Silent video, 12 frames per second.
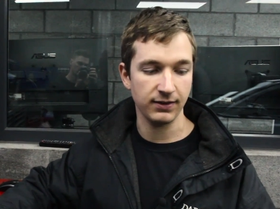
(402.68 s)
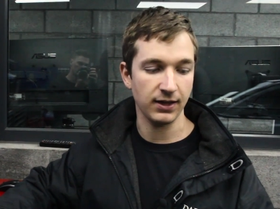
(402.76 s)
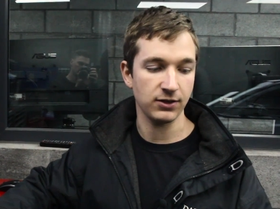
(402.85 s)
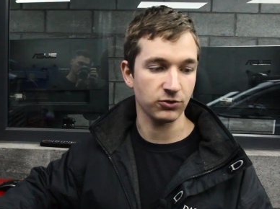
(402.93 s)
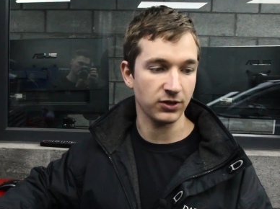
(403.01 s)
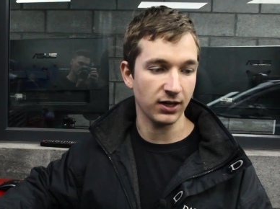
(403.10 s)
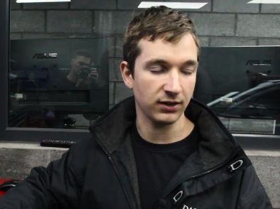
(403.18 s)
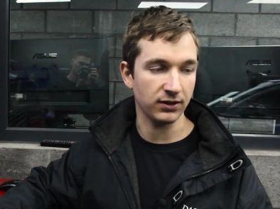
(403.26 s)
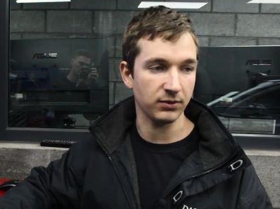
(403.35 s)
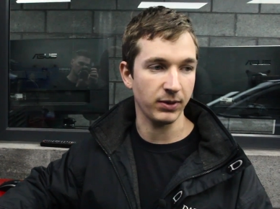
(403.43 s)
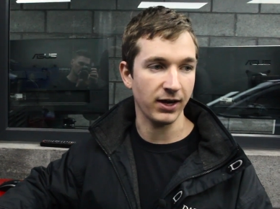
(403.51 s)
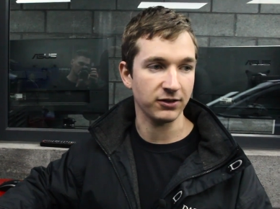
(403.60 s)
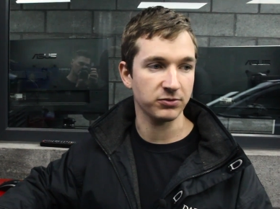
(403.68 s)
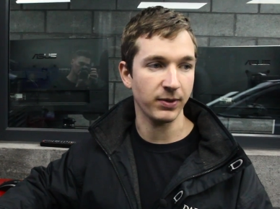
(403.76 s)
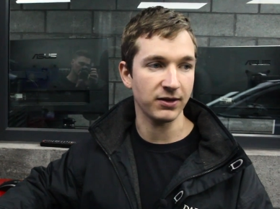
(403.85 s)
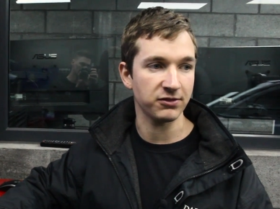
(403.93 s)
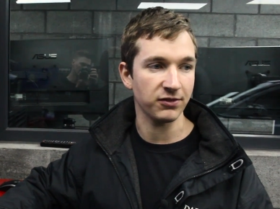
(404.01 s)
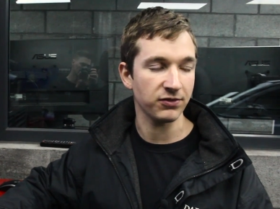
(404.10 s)
it does get a little bit
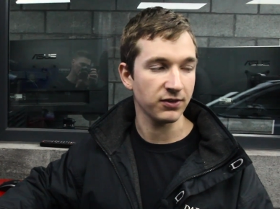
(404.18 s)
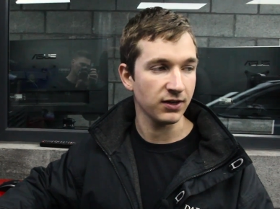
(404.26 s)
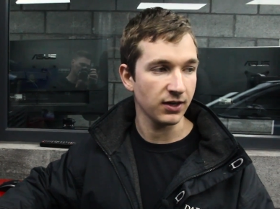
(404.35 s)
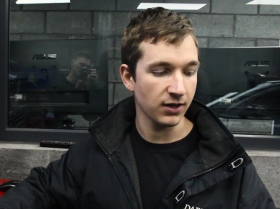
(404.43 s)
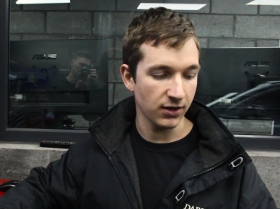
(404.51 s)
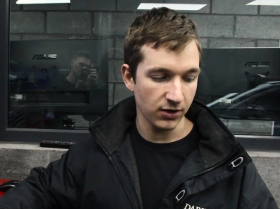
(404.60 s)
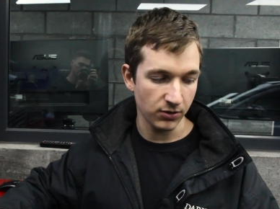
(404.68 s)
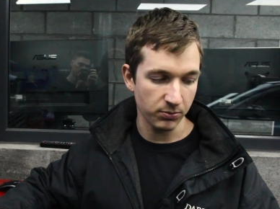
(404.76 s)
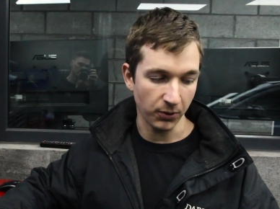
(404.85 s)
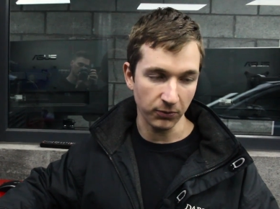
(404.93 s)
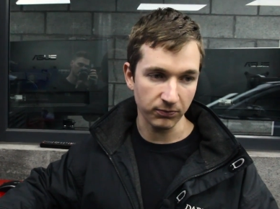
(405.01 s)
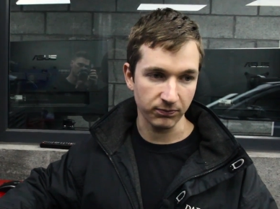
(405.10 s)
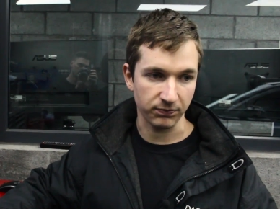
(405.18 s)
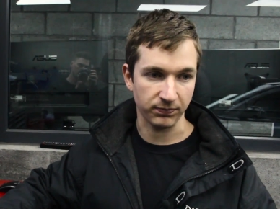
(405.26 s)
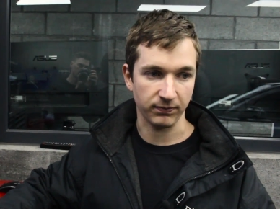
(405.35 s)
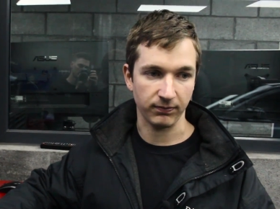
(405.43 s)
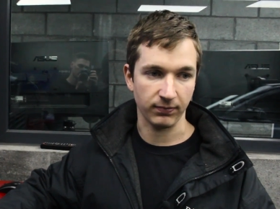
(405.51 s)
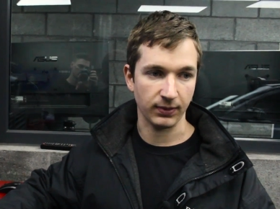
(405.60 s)
expensive, but
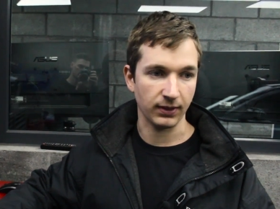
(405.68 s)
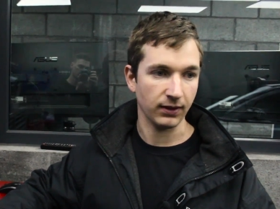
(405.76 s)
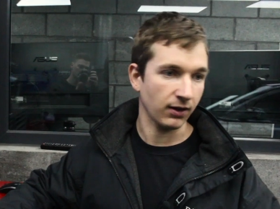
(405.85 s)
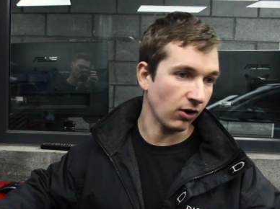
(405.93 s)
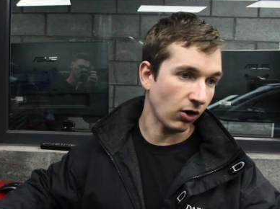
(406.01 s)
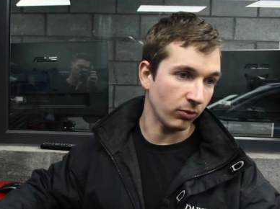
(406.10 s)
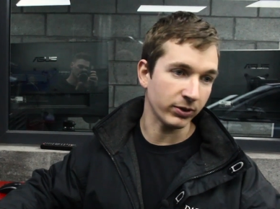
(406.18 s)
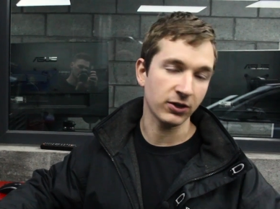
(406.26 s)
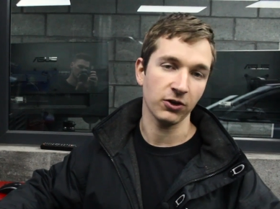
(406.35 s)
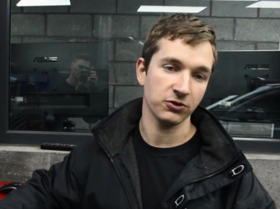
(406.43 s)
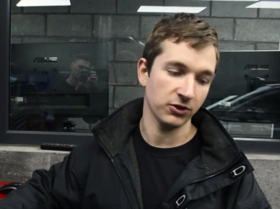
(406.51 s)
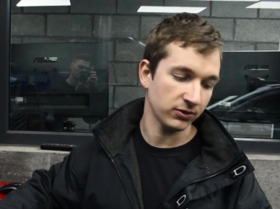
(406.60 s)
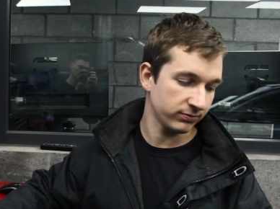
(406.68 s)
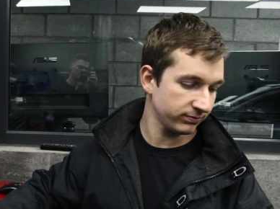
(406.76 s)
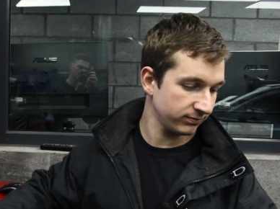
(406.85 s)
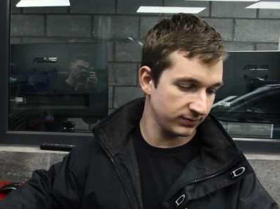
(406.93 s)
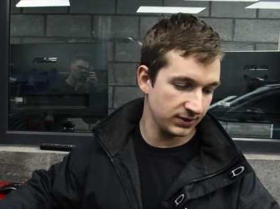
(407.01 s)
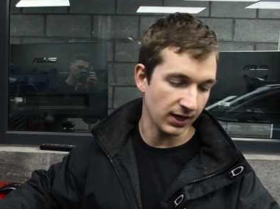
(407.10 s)
all because a
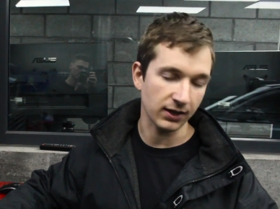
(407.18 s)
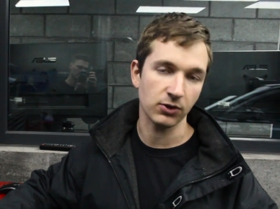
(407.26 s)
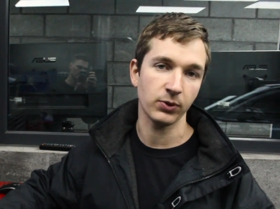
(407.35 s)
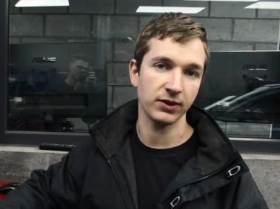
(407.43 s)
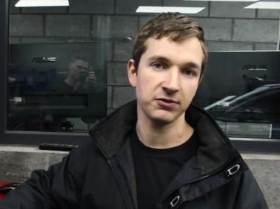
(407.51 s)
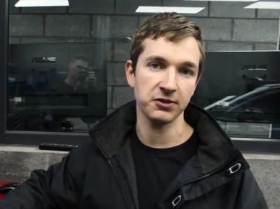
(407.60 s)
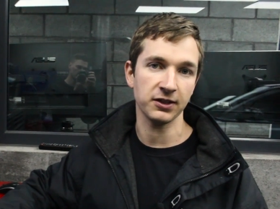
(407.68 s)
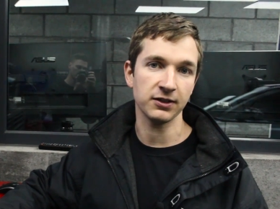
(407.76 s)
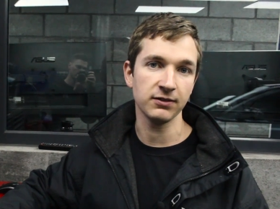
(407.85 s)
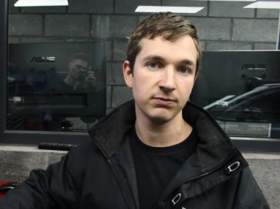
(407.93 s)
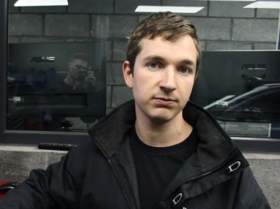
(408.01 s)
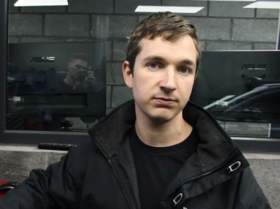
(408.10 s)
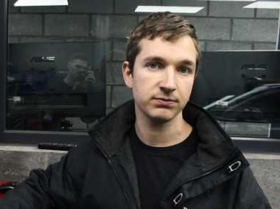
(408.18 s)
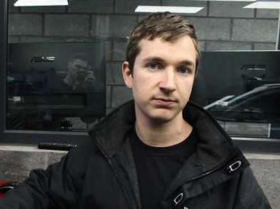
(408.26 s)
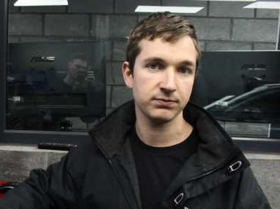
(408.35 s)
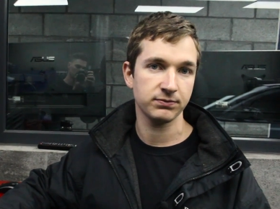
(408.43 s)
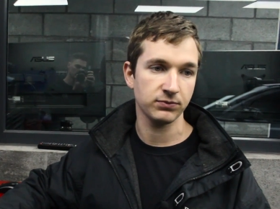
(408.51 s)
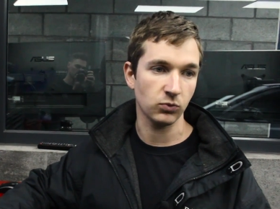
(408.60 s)
10 quid seal
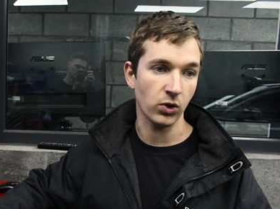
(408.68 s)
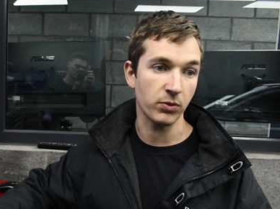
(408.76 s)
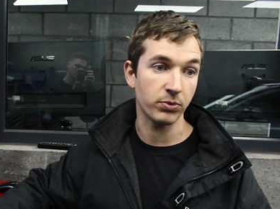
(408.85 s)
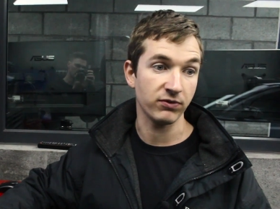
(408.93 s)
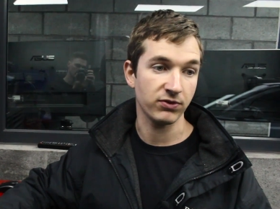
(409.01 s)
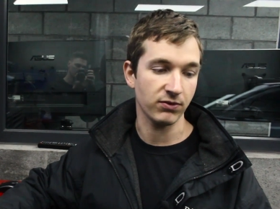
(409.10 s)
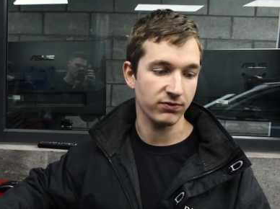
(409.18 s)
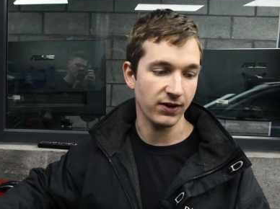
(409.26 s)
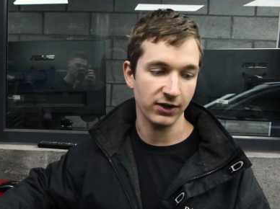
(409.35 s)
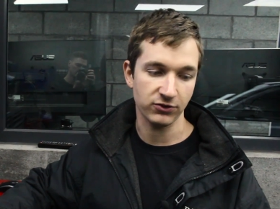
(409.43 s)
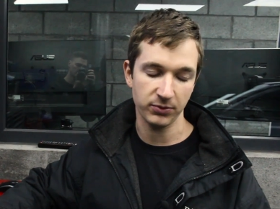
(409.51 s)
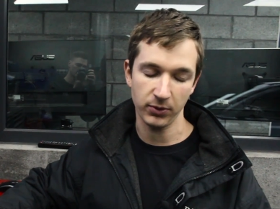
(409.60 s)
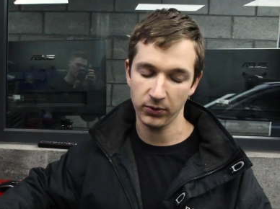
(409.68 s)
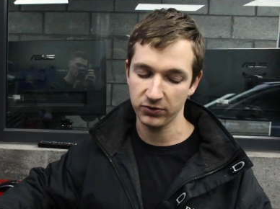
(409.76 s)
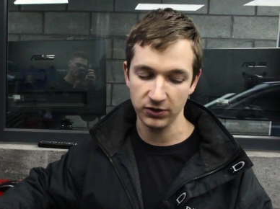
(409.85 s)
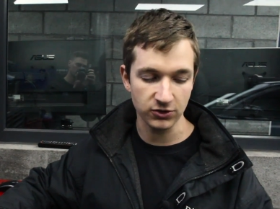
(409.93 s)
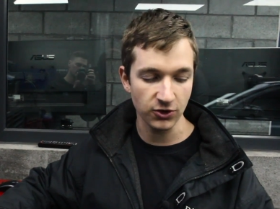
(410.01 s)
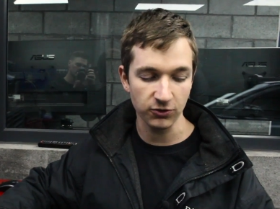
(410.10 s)
weren't put in from factory. But we've
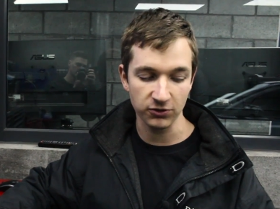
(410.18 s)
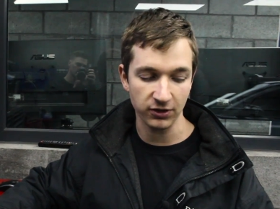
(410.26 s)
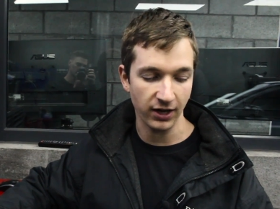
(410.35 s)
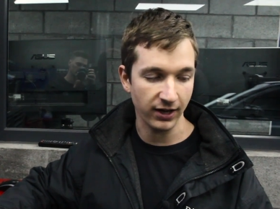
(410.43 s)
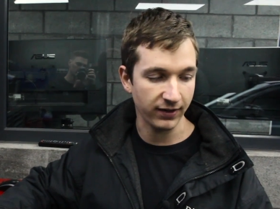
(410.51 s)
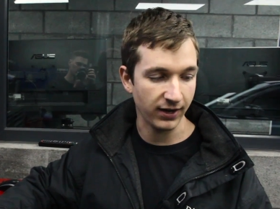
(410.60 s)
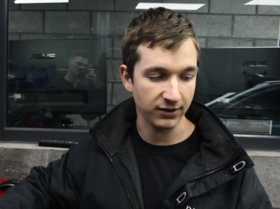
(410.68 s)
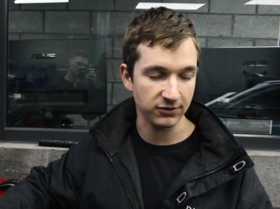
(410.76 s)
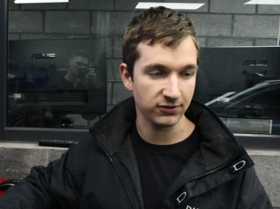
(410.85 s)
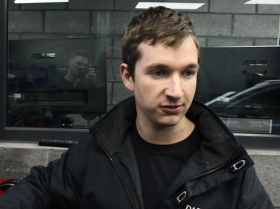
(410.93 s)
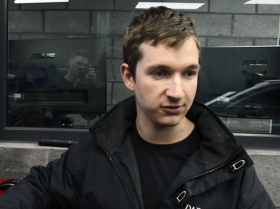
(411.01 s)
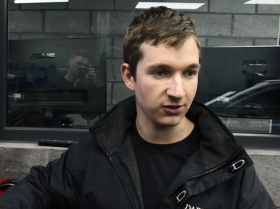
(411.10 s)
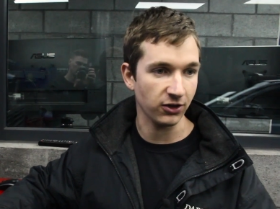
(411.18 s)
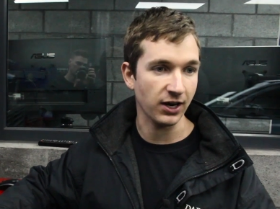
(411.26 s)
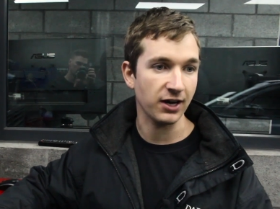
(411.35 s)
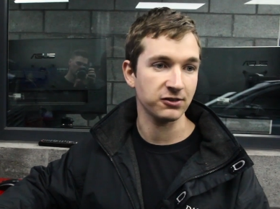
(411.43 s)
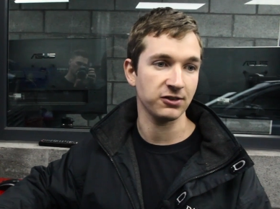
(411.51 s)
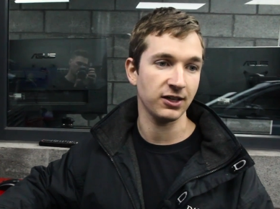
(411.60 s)
seen tons like that. This is not an
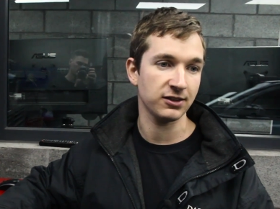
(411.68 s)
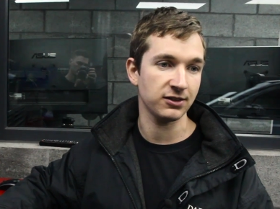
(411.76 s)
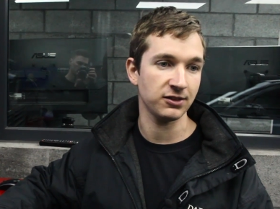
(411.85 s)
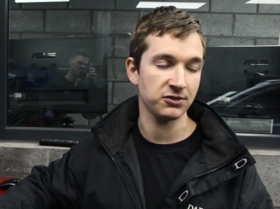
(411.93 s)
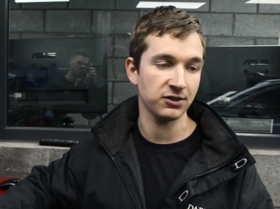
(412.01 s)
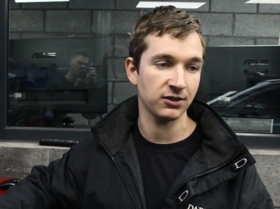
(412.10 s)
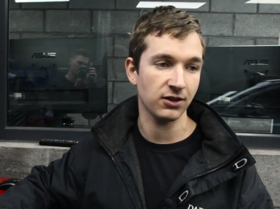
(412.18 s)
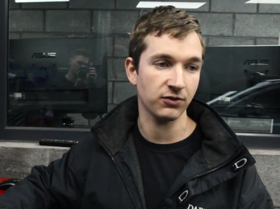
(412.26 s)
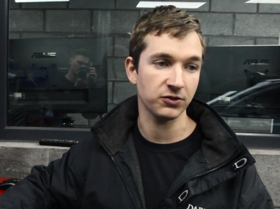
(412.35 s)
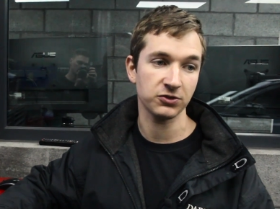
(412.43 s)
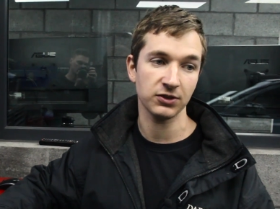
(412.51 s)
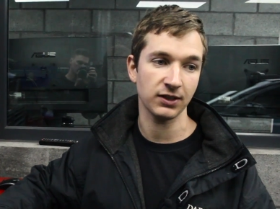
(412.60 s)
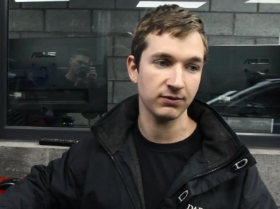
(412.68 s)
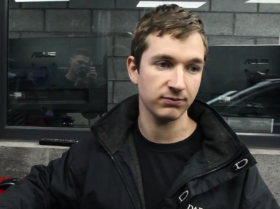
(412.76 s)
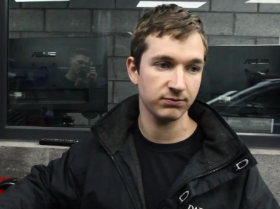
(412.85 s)
isolated incident, obviously.